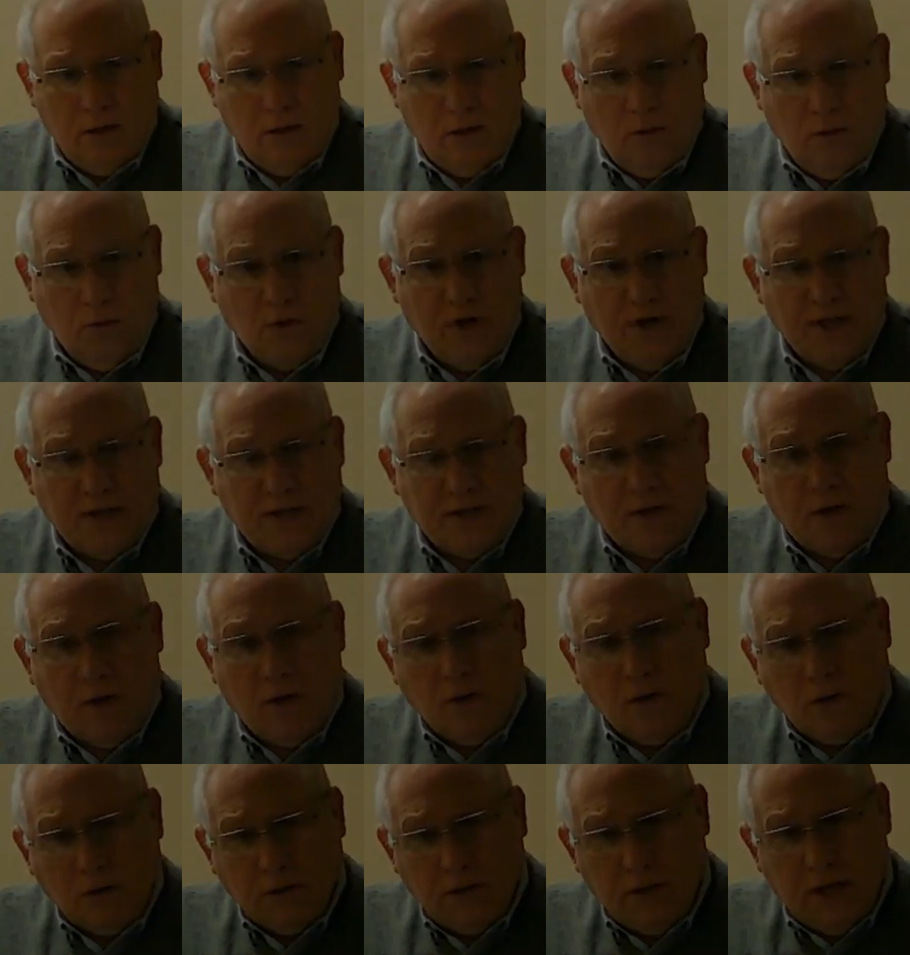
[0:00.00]
When it's
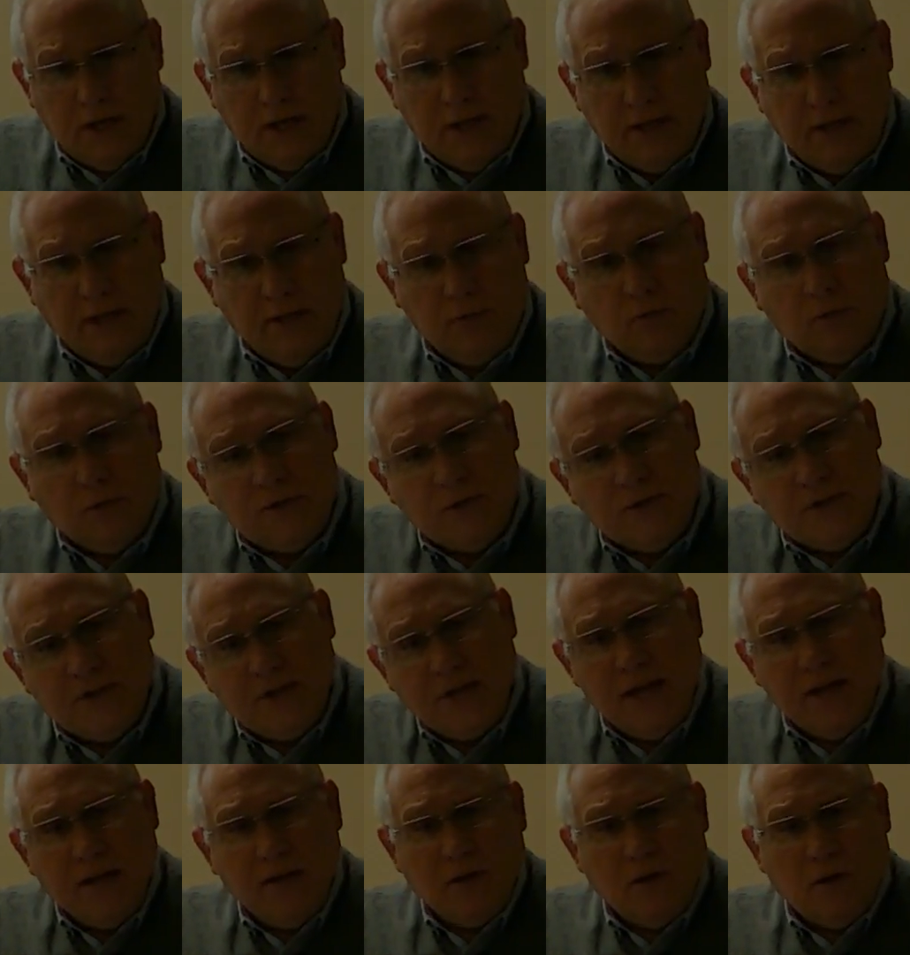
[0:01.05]
all done, it will
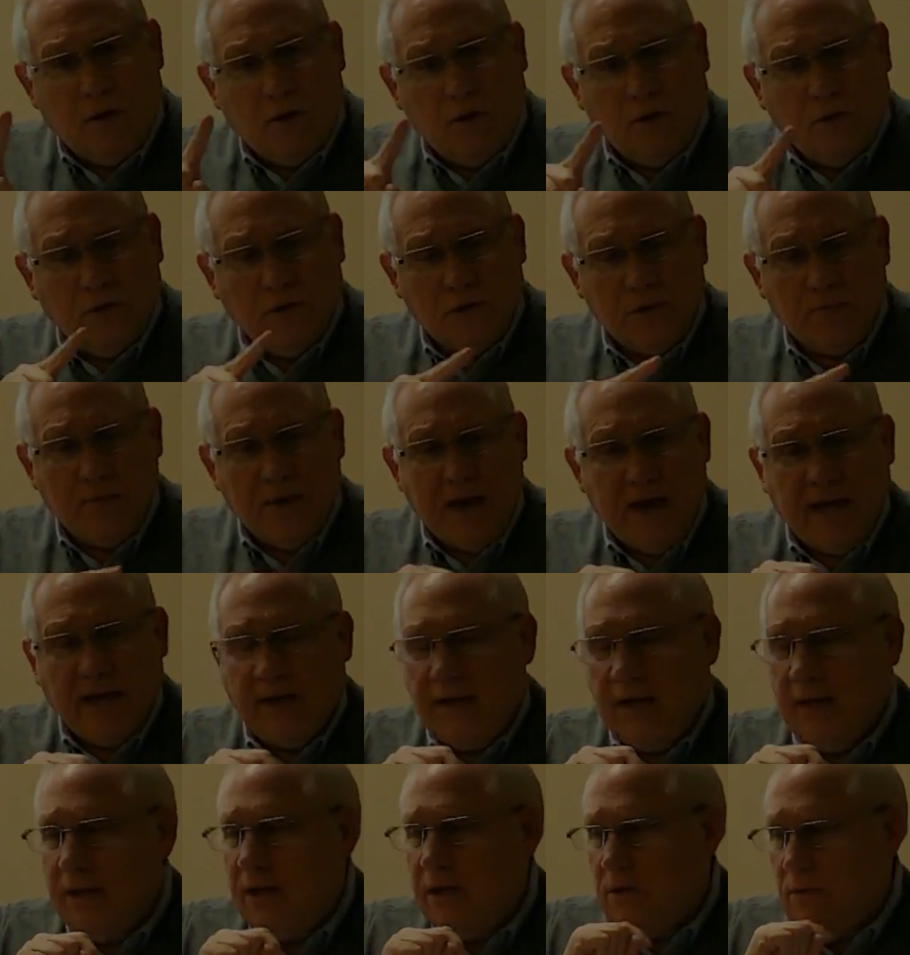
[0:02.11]
send all those back
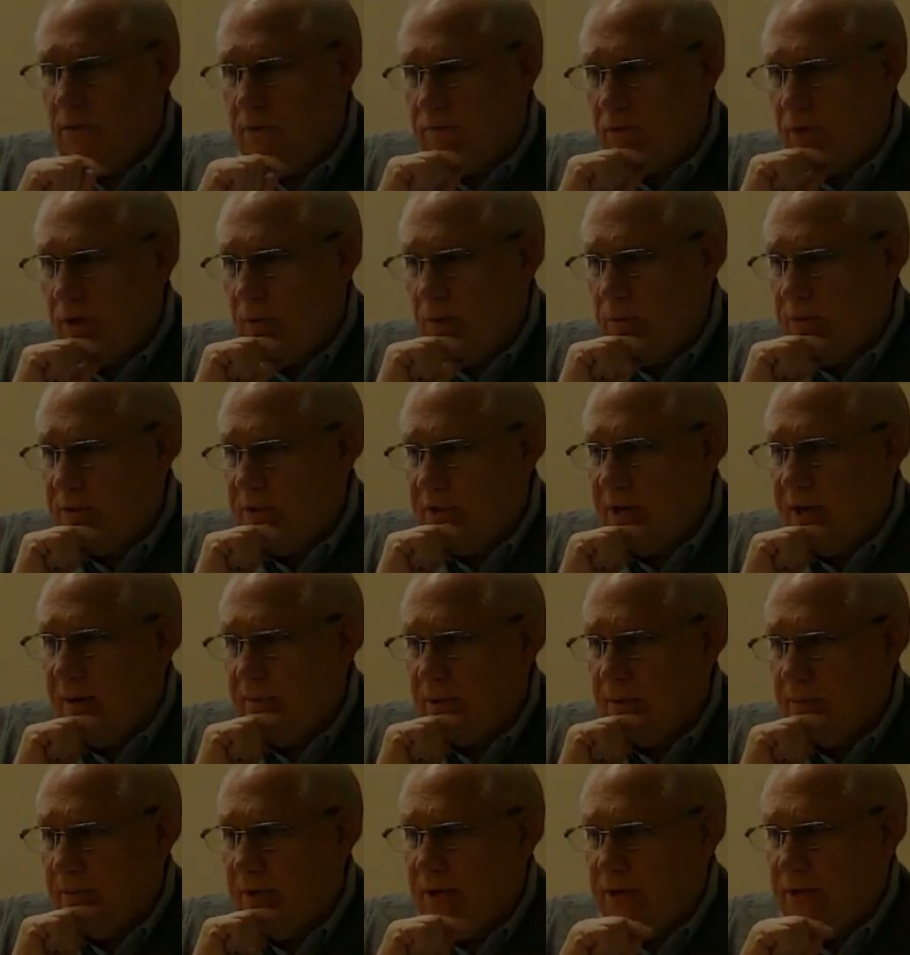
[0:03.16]
in and do frequency
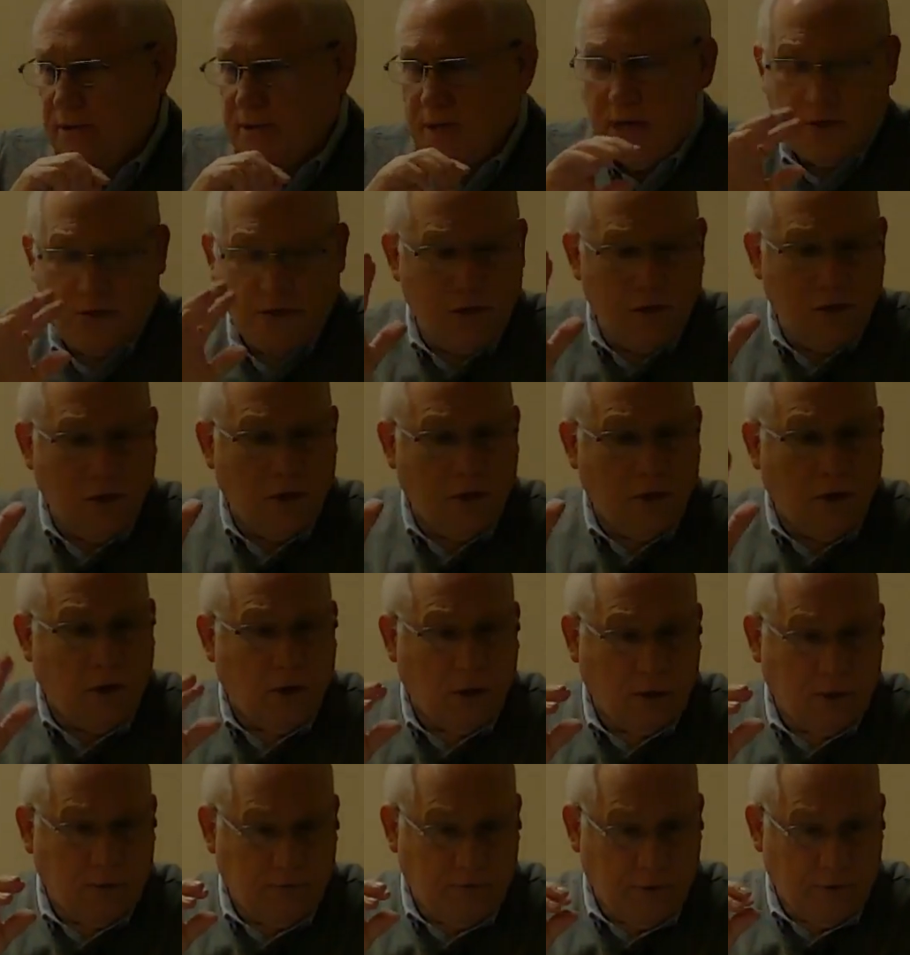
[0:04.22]
optimization on
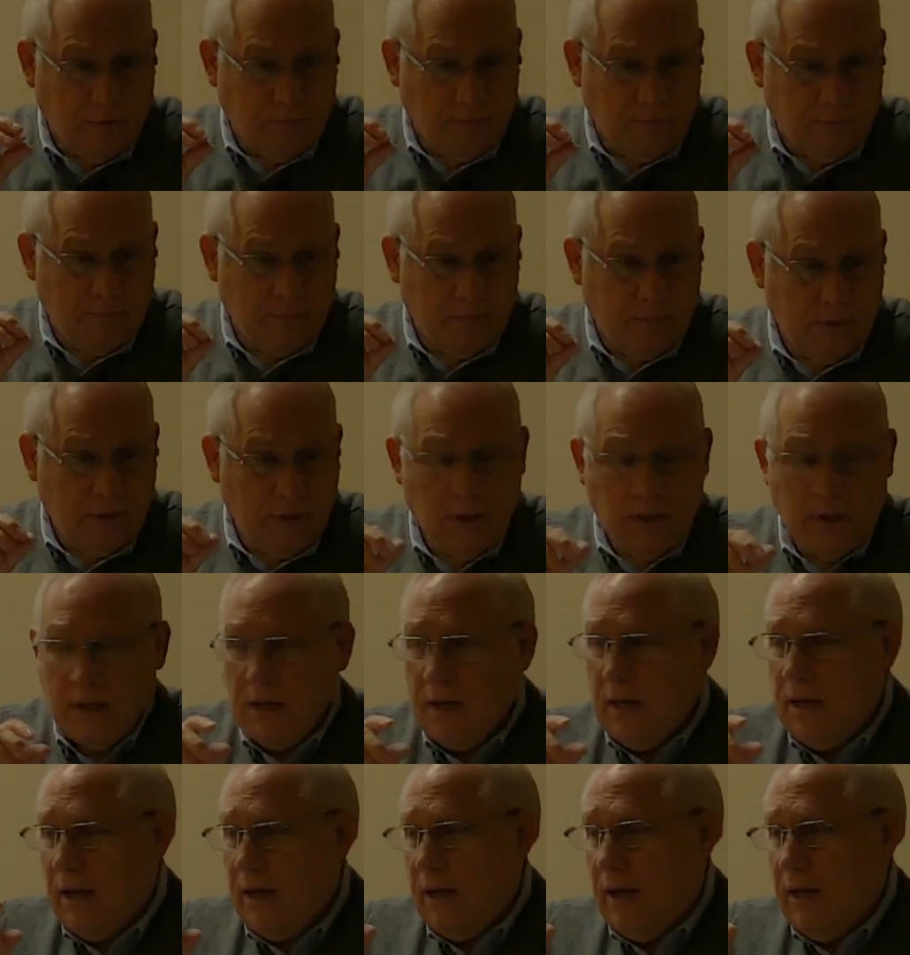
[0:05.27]
all of them.
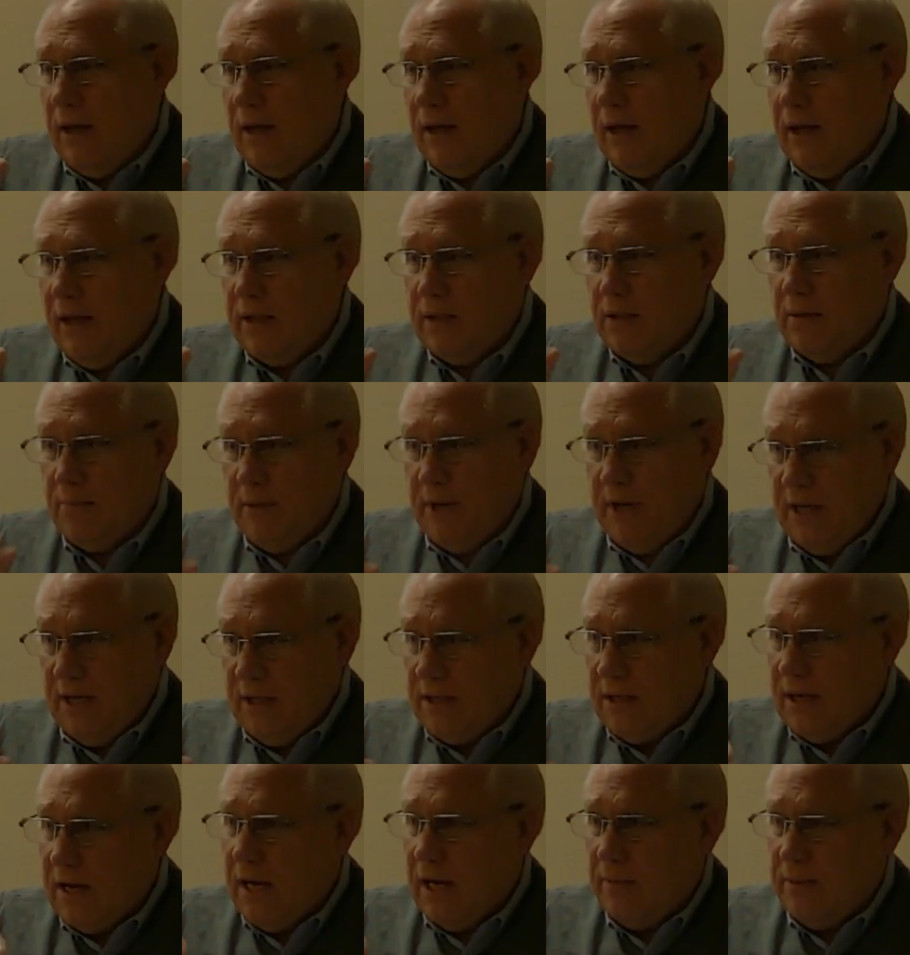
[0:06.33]
In the
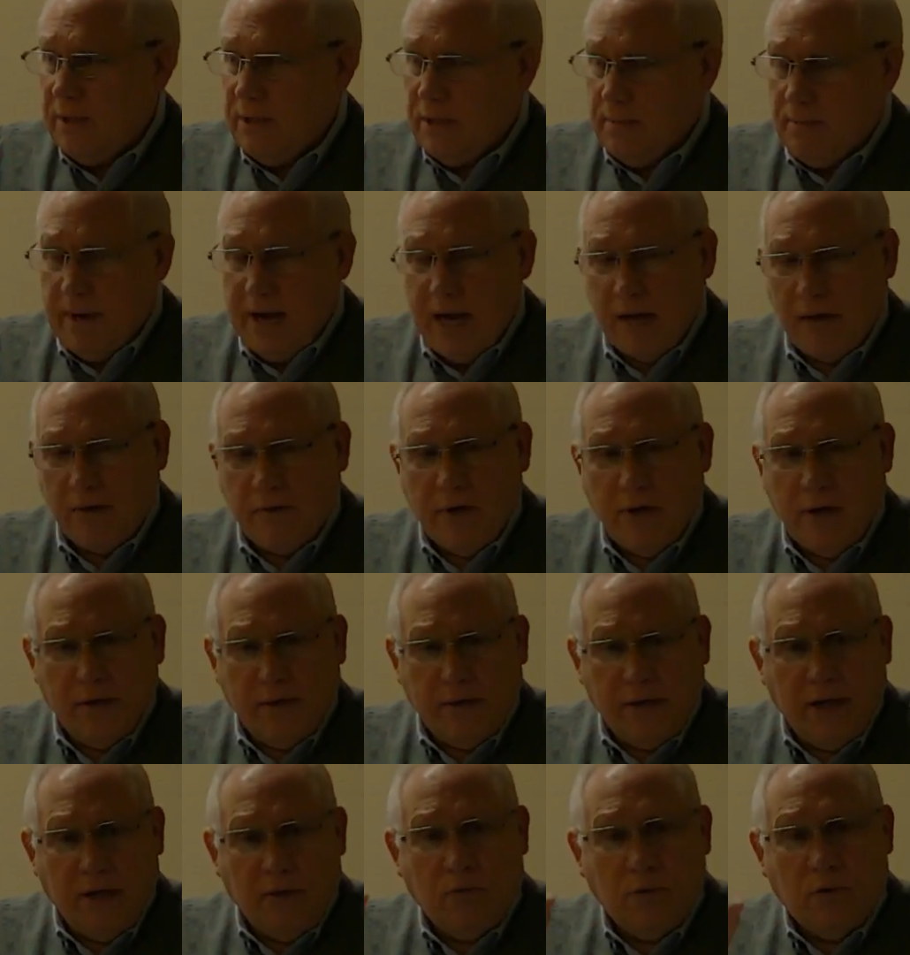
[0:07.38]
meantime, in the background,
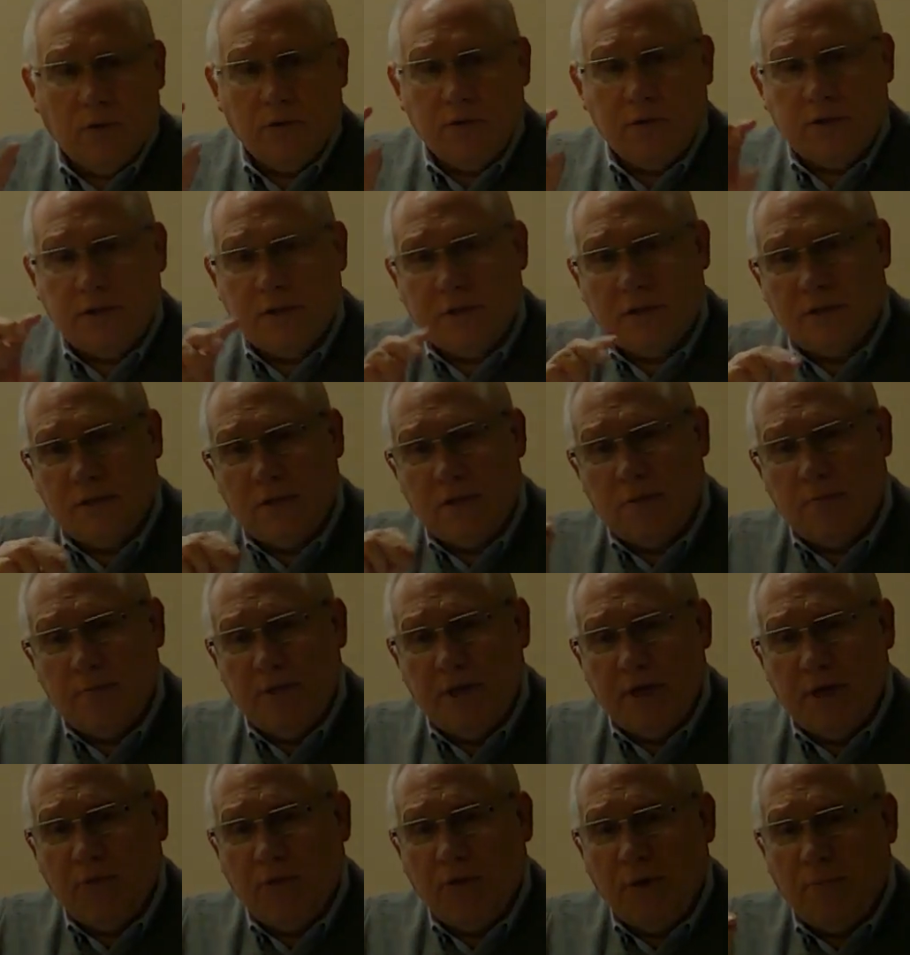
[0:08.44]
it will
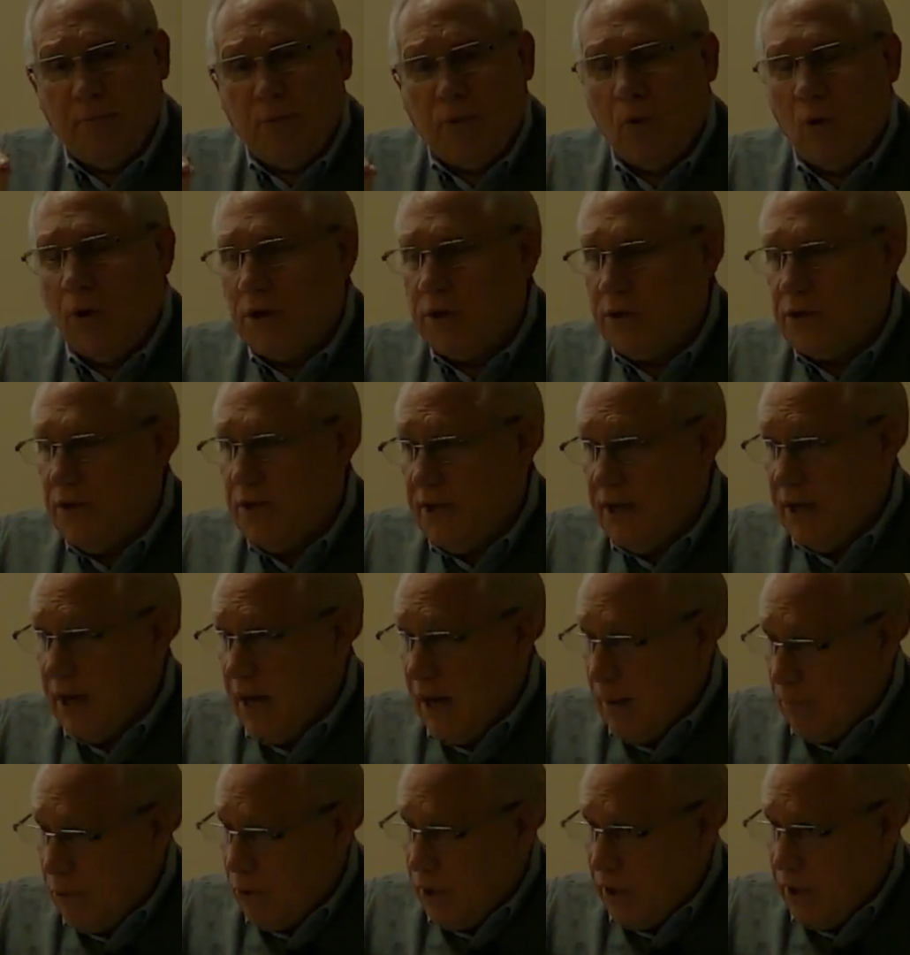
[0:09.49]
submit a report to the
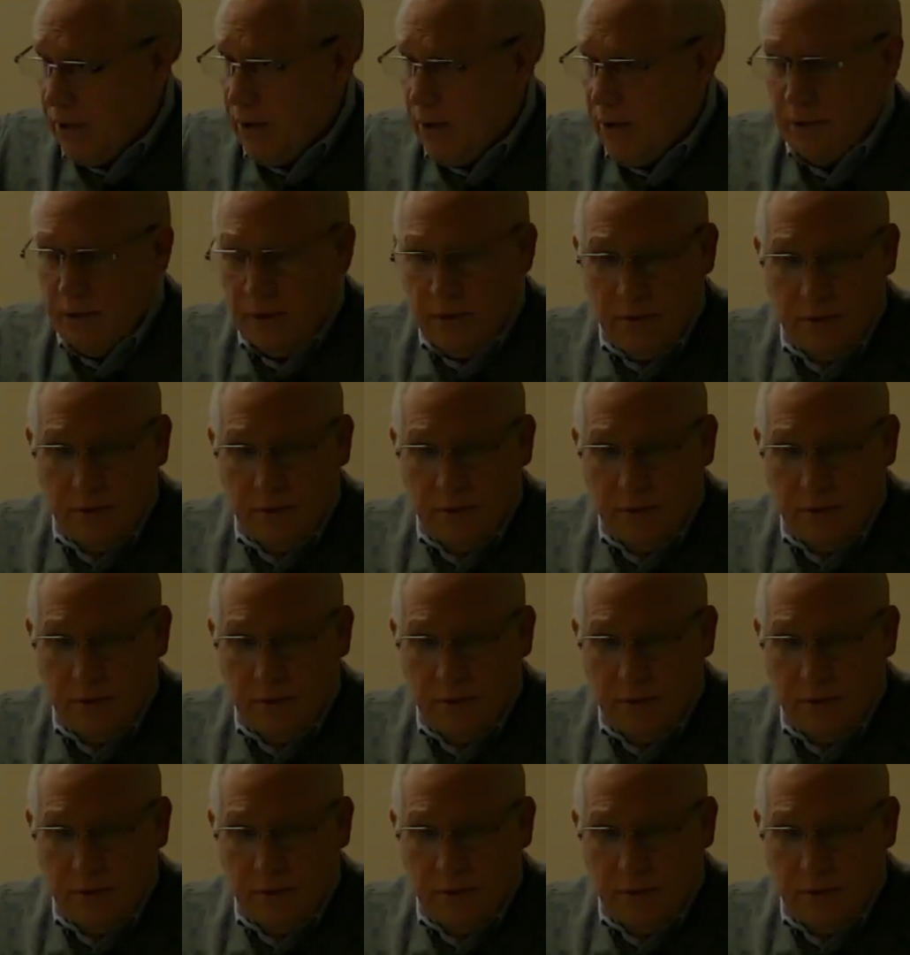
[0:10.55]
operator